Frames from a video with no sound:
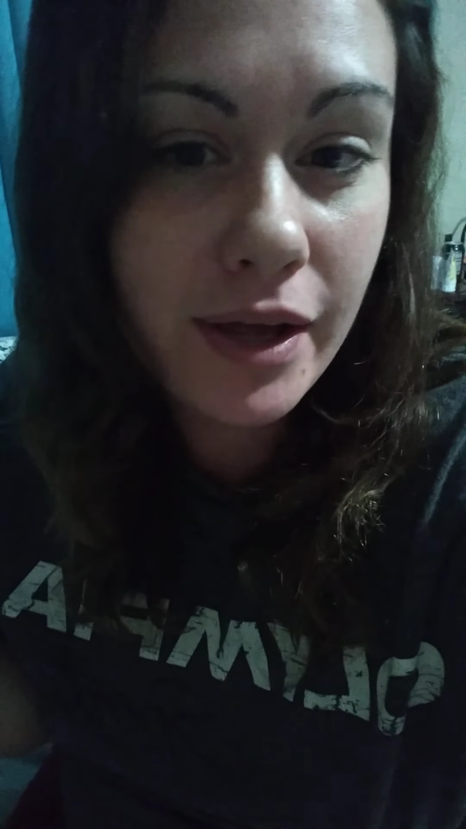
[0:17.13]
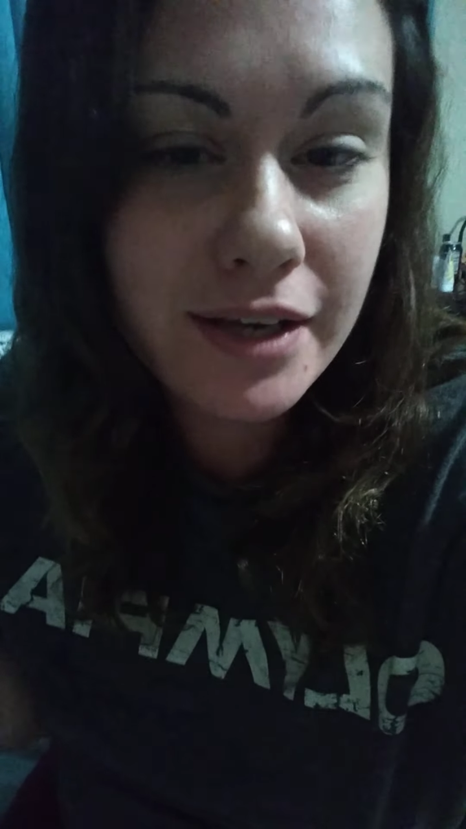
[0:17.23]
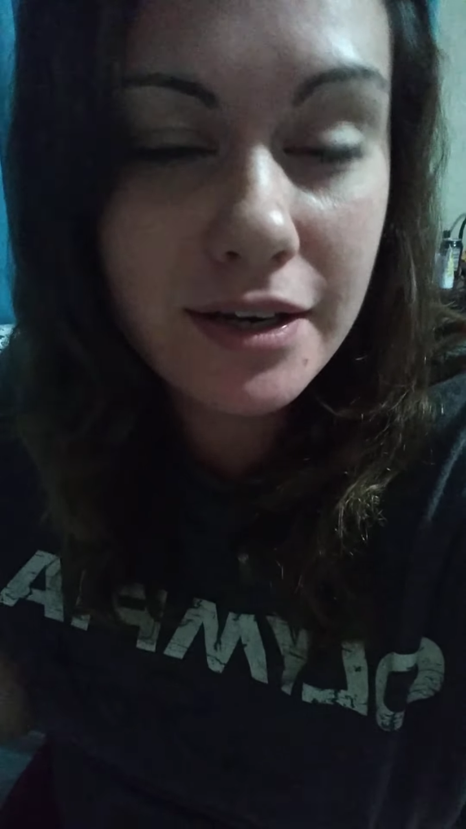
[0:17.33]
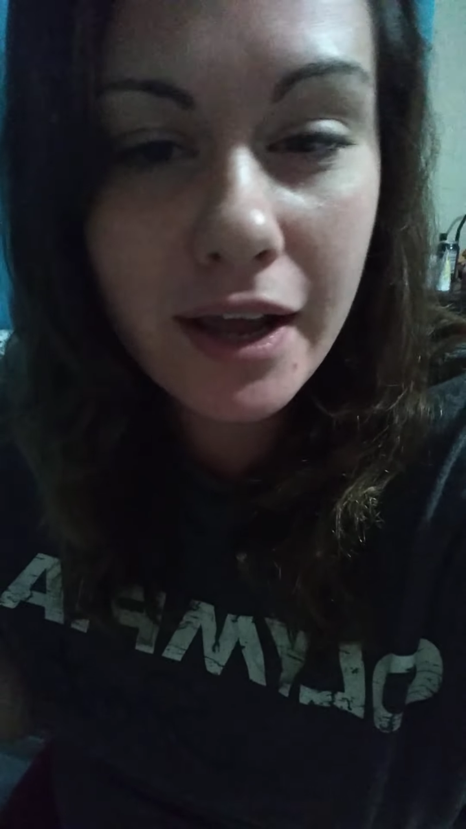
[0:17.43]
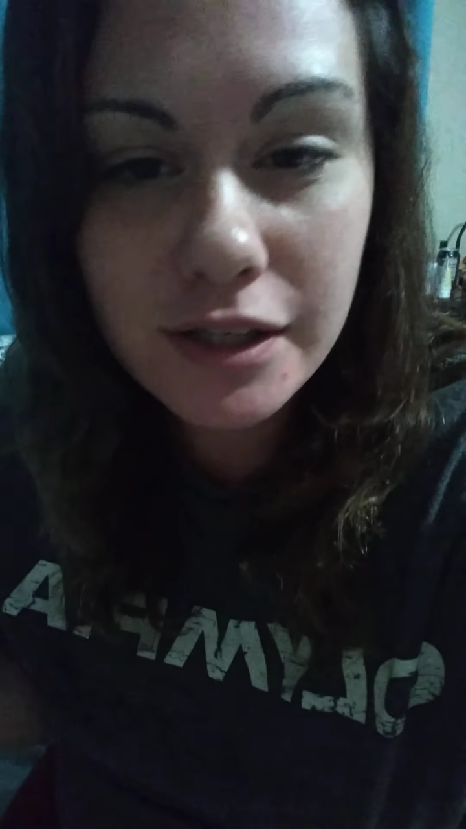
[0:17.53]

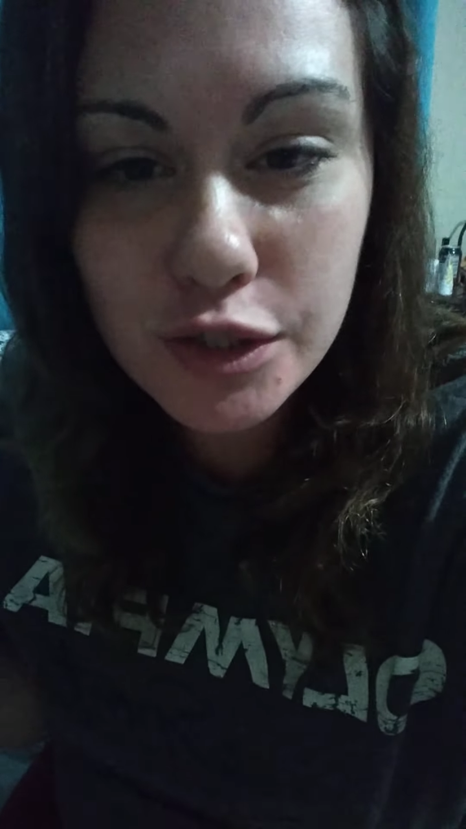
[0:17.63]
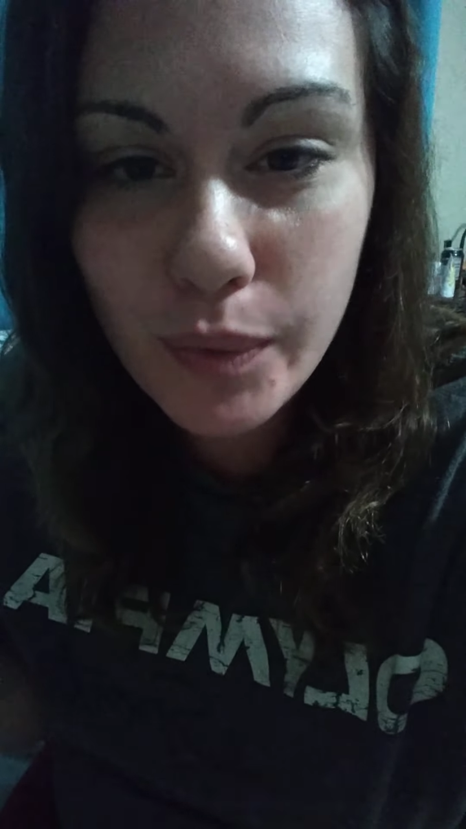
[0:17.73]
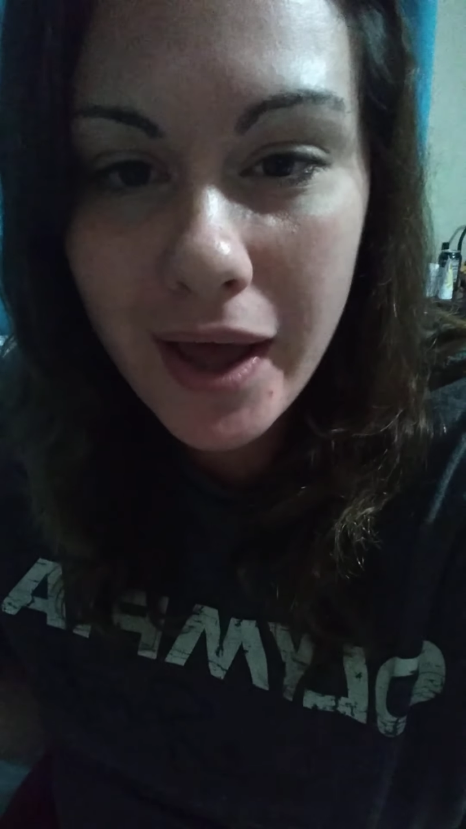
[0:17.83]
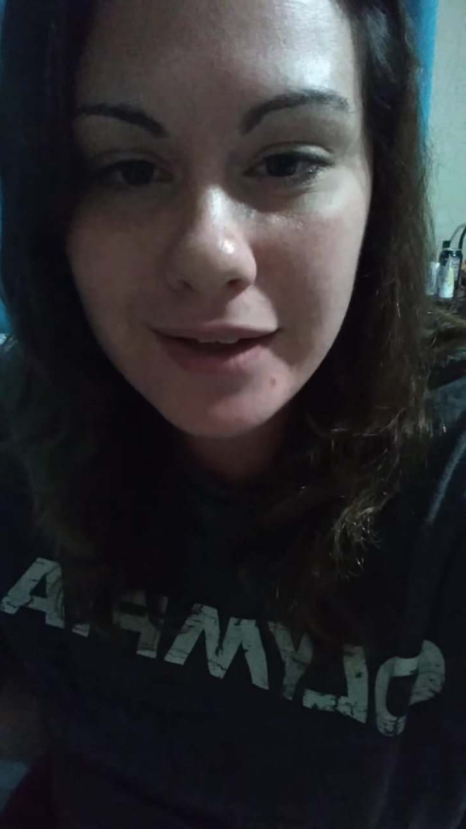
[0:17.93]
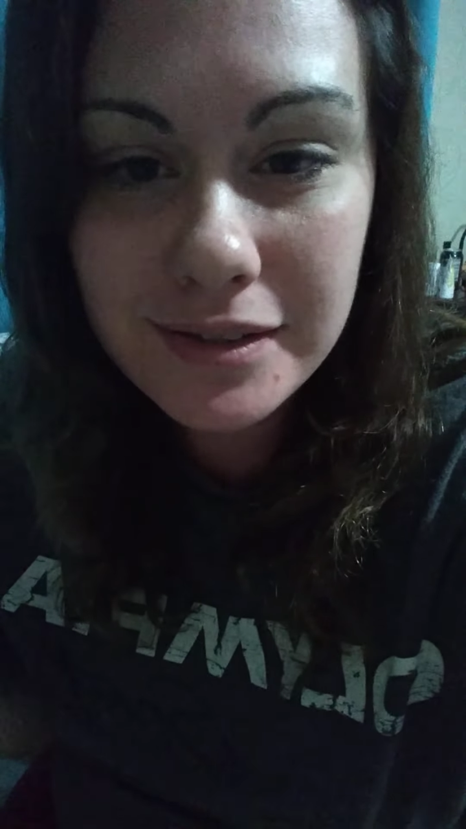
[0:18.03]
in night
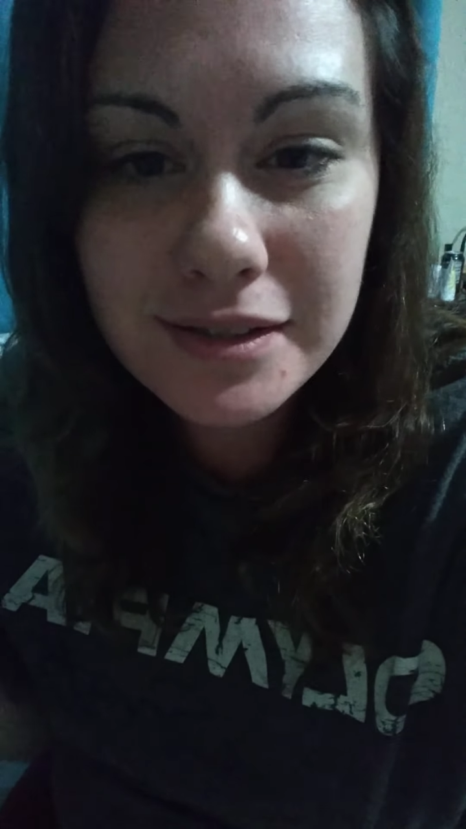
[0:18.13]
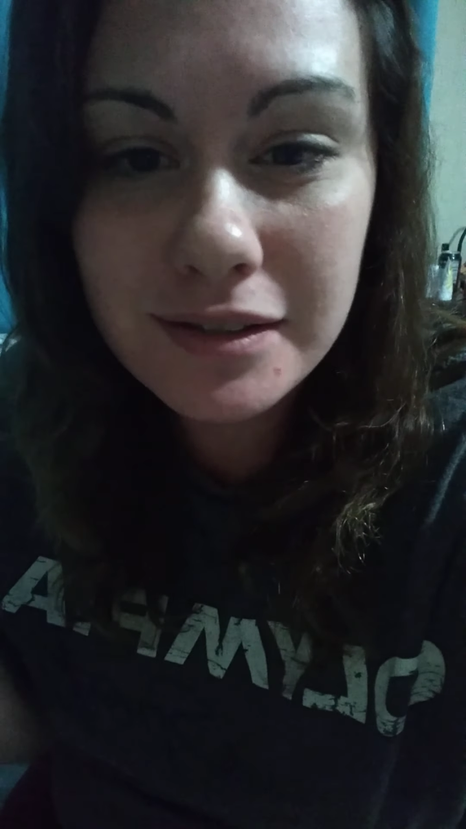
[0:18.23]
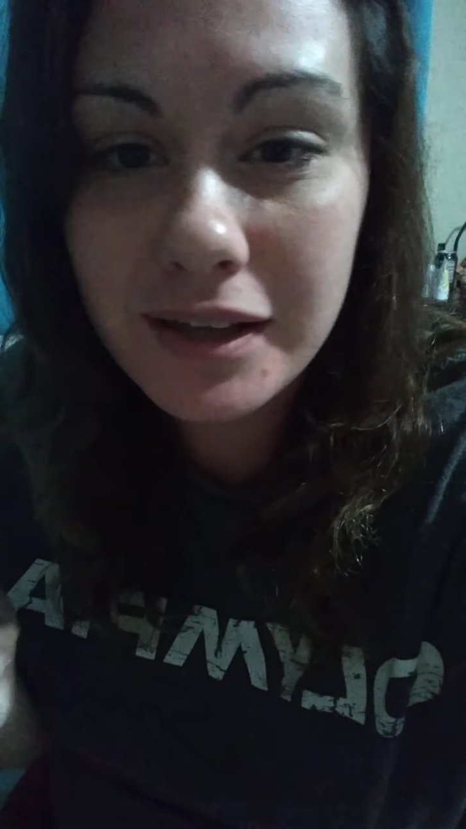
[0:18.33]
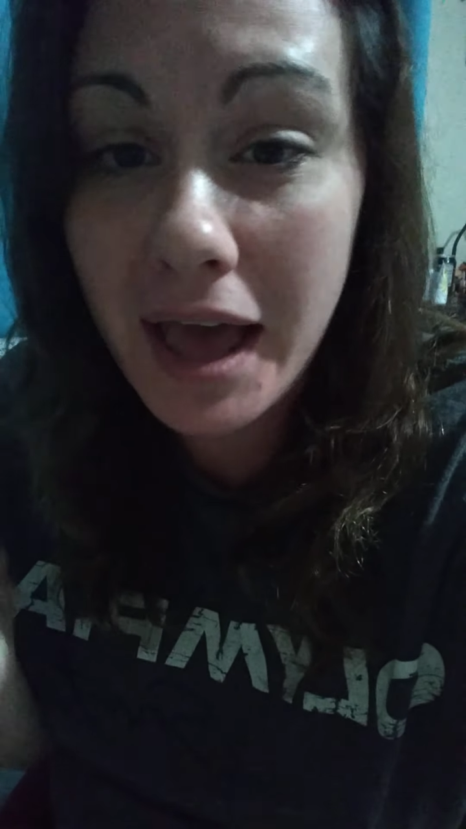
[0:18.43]
sweats.